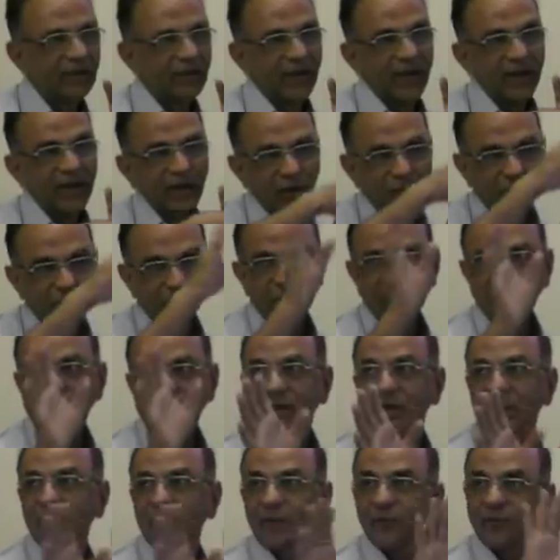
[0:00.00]
8 out of
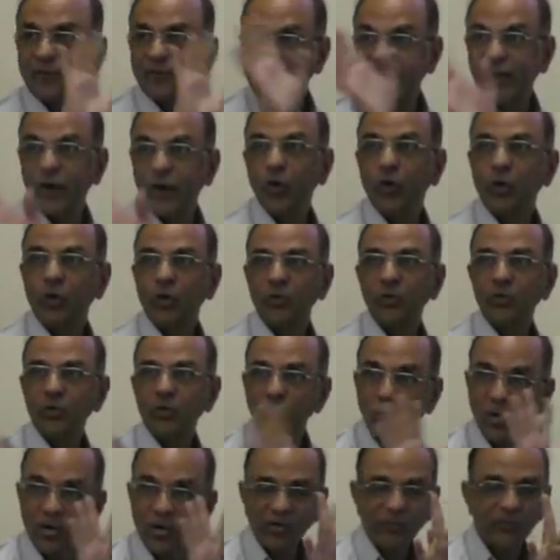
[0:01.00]
10 times they know,
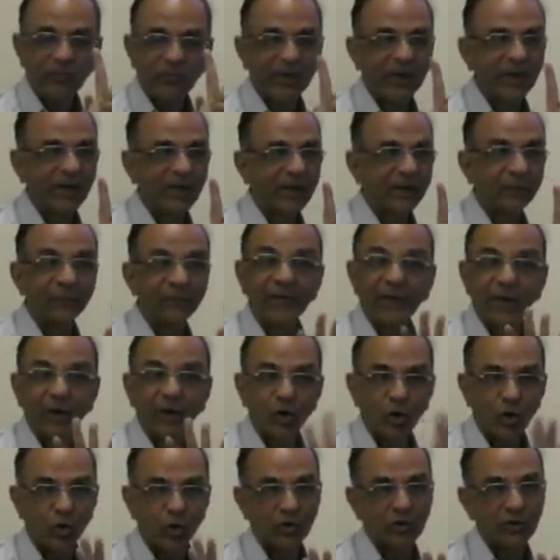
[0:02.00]
2 out of 10 times they
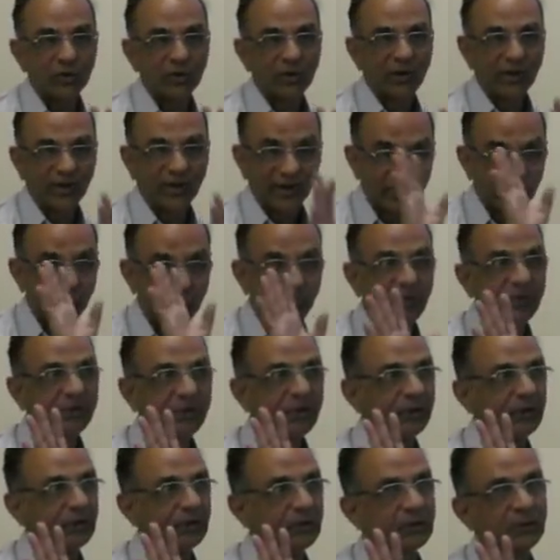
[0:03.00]
don't, and it's worth
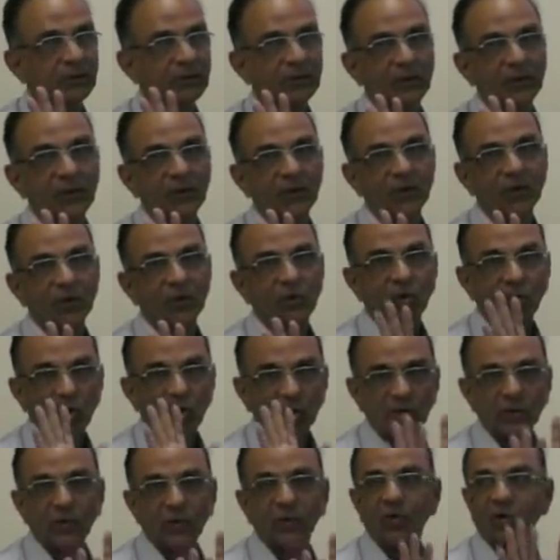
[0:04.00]
it. Go
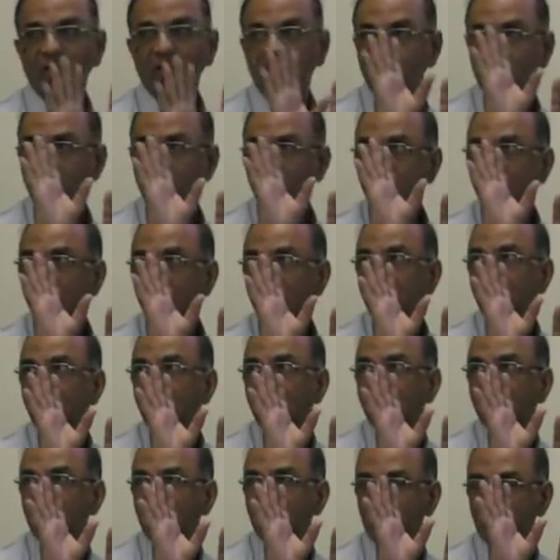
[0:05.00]
to the ward,
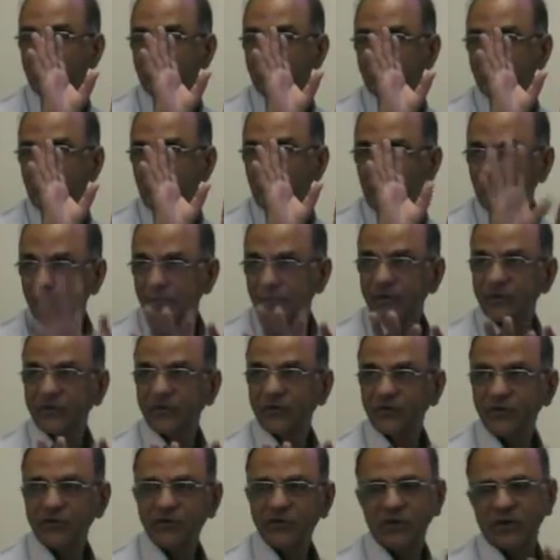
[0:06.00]
Call up the
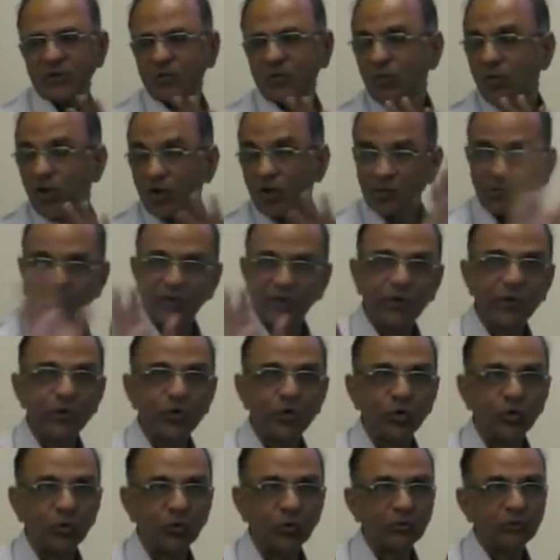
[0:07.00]
sister, whatever you
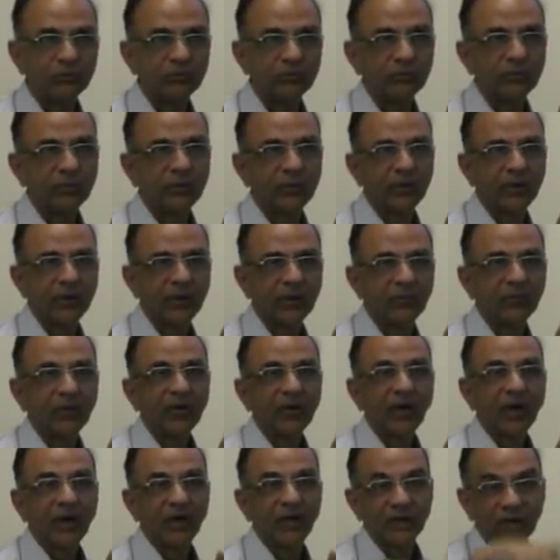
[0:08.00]
do, yeah,
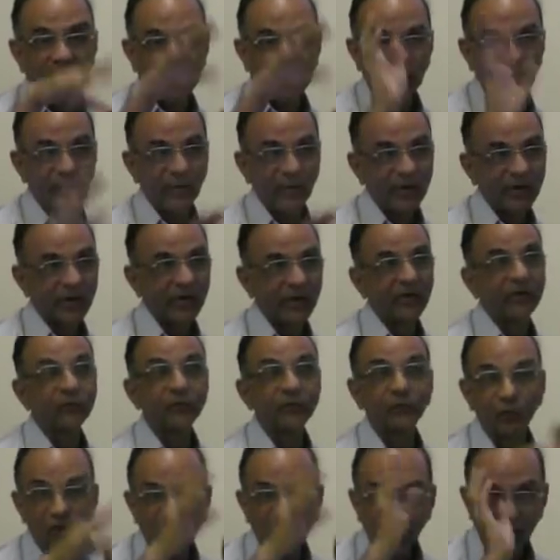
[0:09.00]
if the elevator is
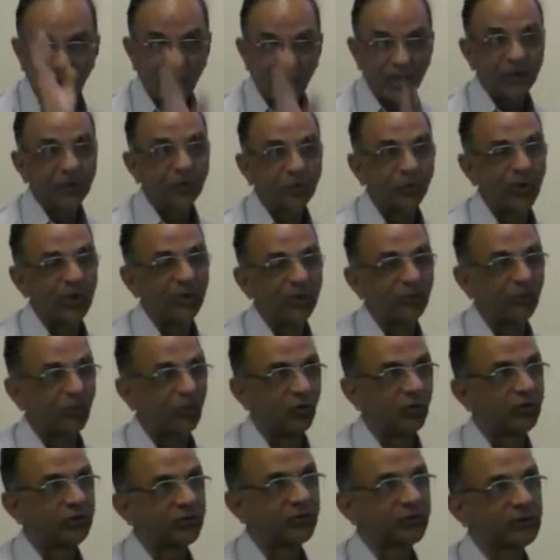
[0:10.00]
full, run 12
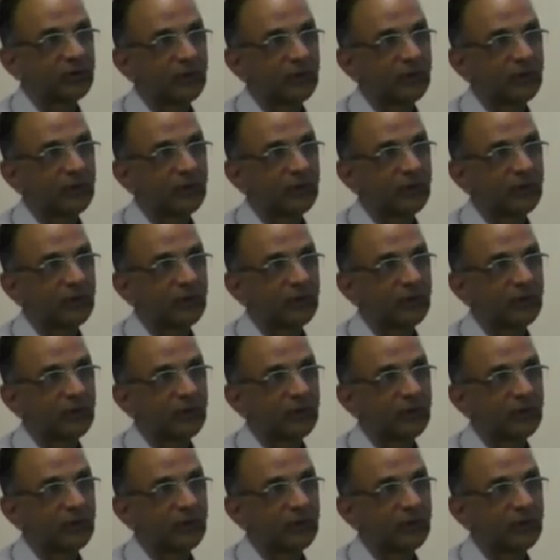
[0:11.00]
floors.